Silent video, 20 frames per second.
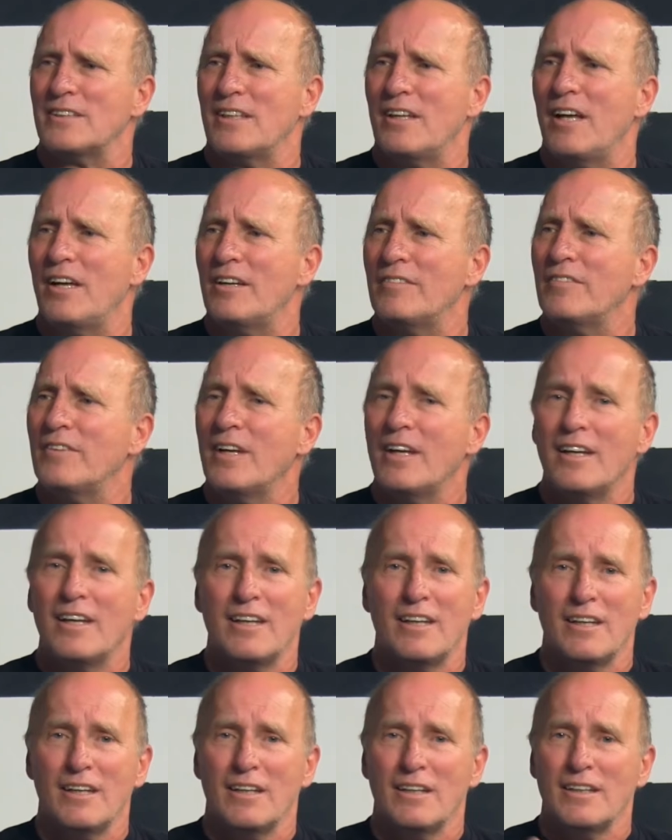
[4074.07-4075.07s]
of
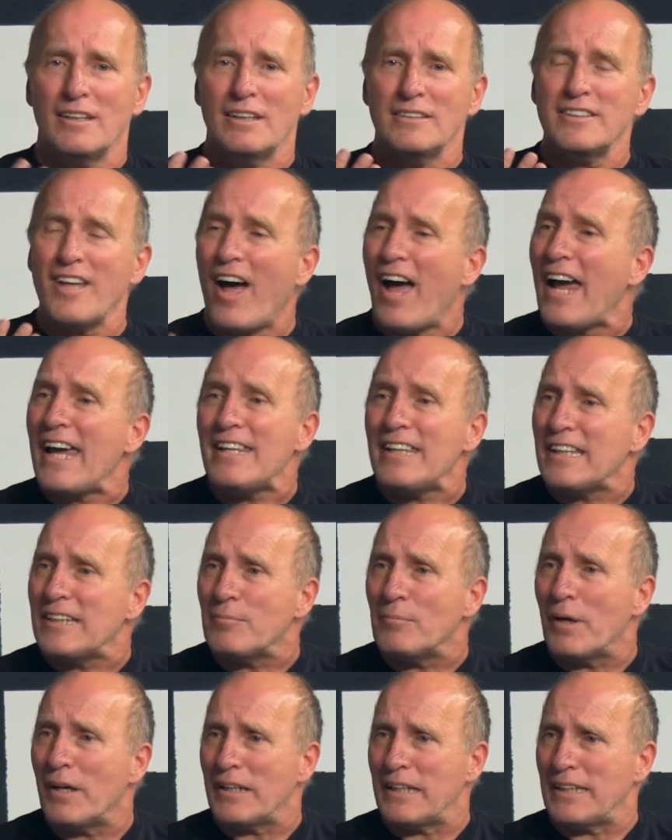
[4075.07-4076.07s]

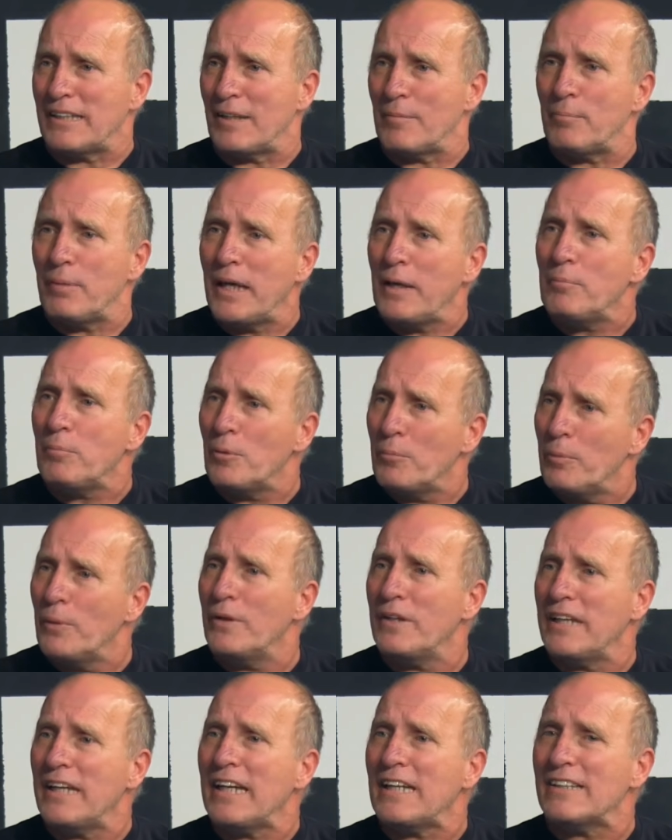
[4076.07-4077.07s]
tithing money that people
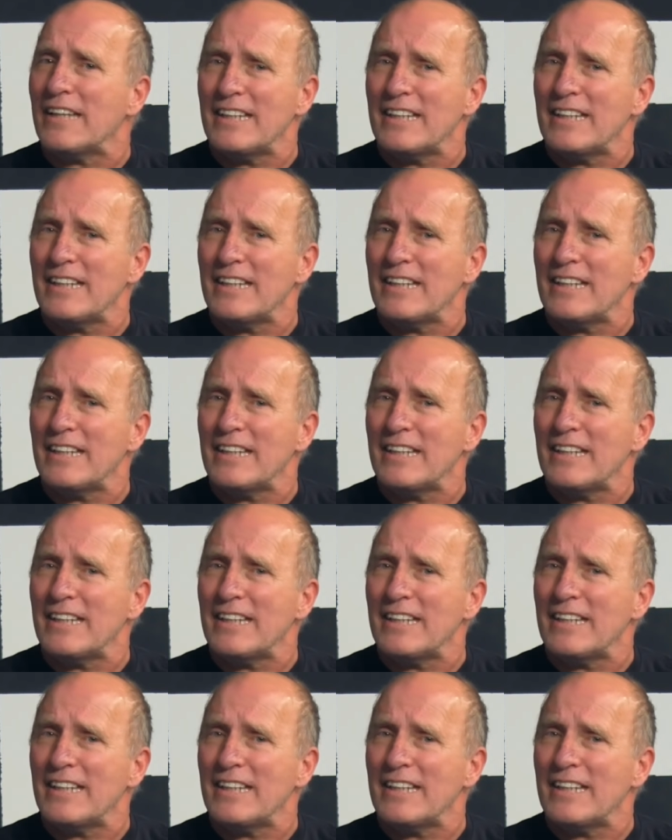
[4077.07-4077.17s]
put in.